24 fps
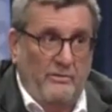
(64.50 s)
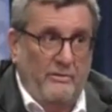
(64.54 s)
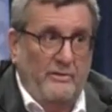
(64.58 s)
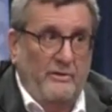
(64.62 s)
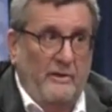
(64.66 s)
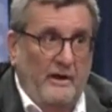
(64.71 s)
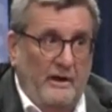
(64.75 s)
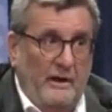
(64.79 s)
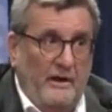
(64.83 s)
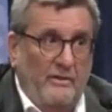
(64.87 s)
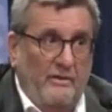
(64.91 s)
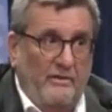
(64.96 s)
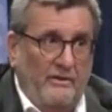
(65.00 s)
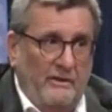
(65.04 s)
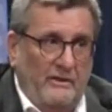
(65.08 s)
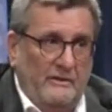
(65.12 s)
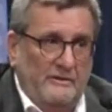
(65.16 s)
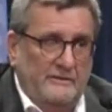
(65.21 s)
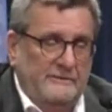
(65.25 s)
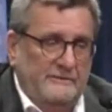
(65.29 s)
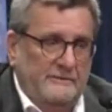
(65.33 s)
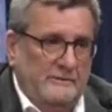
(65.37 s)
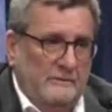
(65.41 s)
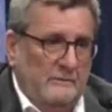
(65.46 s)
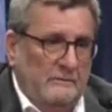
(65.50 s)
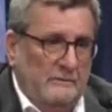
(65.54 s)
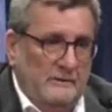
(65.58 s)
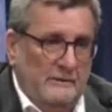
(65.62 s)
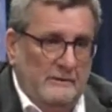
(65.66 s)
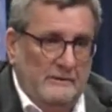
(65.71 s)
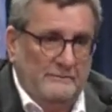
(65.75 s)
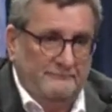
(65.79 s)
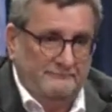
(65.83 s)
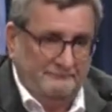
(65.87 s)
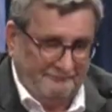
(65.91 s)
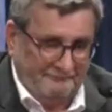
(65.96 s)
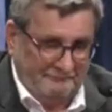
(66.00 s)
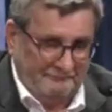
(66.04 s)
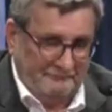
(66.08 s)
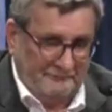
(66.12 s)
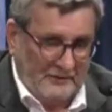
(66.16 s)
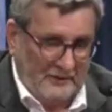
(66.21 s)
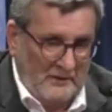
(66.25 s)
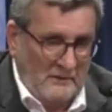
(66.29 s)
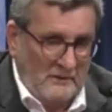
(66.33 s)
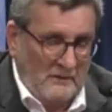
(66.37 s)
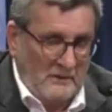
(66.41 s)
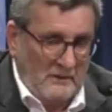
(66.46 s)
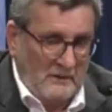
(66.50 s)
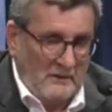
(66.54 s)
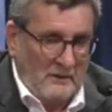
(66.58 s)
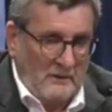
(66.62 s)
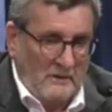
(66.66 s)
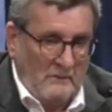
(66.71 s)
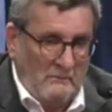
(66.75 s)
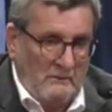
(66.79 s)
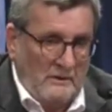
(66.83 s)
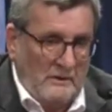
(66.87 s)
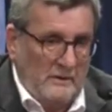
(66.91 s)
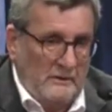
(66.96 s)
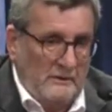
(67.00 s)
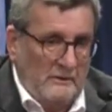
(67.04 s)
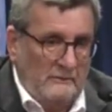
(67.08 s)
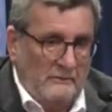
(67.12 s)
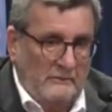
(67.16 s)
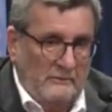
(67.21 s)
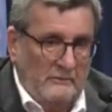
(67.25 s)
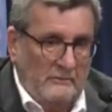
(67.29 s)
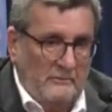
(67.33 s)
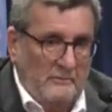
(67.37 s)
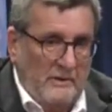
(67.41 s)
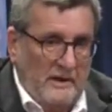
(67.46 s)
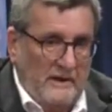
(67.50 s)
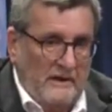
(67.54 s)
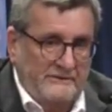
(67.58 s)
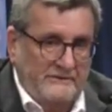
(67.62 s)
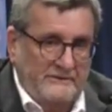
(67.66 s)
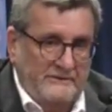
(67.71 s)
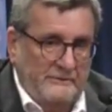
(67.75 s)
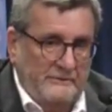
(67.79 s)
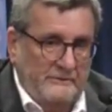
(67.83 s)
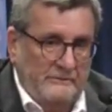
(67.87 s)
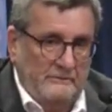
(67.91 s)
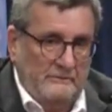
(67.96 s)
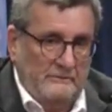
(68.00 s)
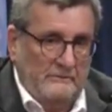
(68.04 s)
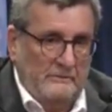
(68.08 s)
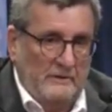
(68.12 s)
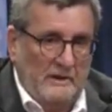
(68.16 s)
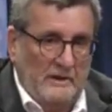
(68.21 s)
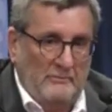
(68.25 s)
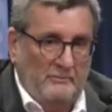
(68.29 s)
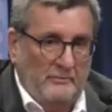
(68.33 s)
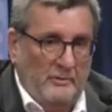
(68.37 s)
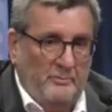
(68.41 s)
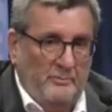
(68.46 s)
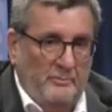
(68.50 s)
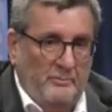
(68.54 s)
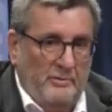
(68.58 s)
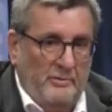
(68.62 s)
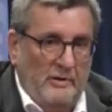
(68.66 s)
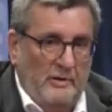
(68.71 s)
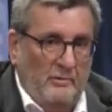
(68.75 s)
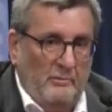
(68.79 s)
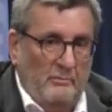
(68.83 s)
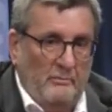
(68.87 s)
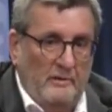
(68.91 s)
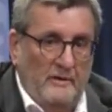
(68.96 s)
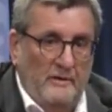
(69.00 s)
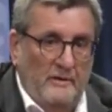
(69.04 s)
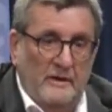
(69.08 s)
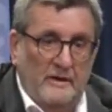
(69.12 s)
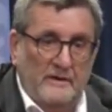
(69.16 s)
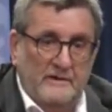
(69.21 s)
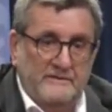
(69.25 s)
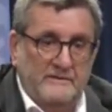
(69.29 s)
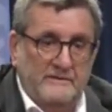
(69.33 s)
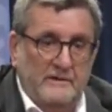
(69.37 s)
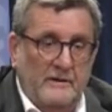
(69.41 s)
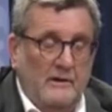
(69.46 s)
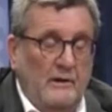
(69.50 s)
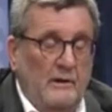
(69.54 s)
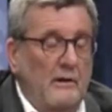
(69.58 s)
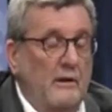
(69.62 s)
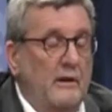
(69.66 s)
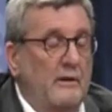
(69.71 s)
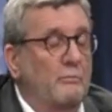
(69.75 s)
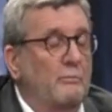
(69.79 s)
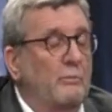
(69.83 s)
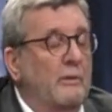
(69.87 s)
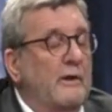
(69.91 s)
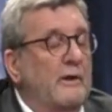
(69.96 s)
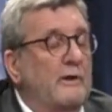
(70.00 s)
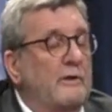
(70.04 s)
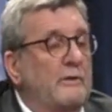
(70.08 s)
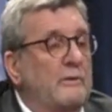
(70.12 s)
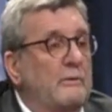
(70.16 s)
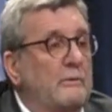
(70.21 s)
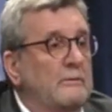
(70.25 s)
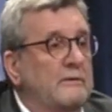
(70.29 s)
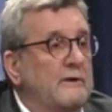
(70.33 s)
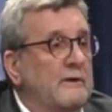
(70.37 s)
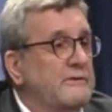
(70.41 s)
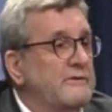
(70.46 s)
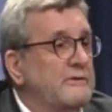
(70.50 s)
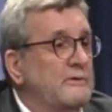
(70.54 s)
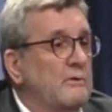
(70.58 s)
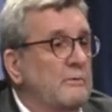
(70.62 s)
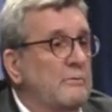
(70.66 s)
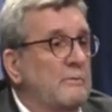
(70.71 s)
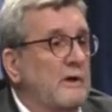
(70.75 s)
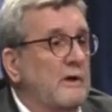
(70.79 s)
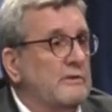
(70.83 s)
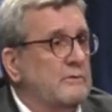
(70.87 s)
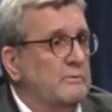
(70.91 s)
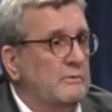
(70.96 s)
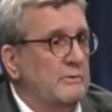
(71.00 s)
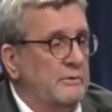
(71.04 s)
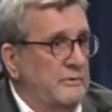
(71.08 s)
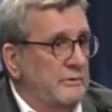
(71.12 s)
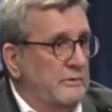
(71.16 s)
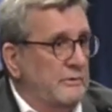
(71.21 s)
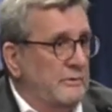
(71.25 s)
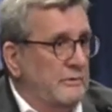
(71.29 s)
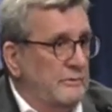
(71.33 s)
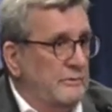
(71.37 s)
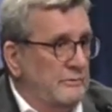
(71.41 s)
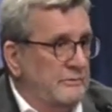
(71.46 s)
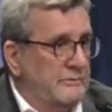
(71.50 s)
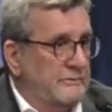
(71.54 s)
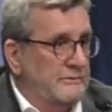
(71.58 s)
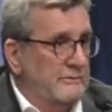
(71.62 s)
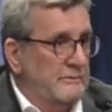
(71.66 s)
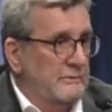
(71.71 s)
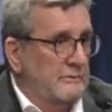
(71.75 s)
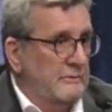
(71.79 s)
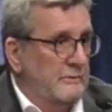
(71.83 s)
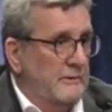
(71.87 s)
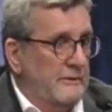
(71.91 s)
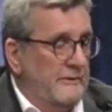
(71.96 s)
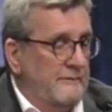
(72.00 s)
I think. So we're going to do our best to help the people, but there's not a lot we can do. There's so much we could do. So